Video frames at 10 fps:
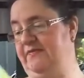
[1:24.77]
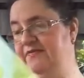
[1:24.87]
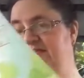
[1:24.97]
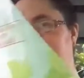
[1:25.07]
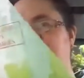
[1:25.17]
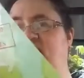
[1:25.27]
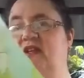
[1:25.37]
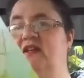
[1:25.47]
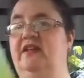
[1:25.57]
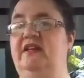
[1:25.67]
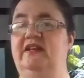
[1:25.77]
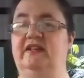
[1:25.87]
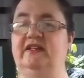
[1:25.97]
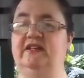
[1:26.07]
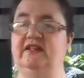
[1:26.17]

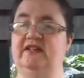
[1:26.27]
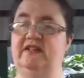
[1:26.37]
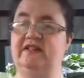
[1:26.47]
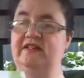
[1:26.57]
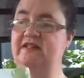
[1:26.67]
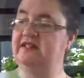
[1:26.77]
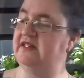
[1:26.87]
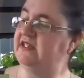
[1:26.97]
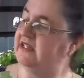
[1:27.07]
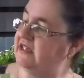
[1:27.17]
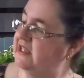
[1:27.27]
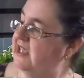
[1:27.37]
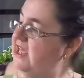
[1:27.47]
Nothing is said.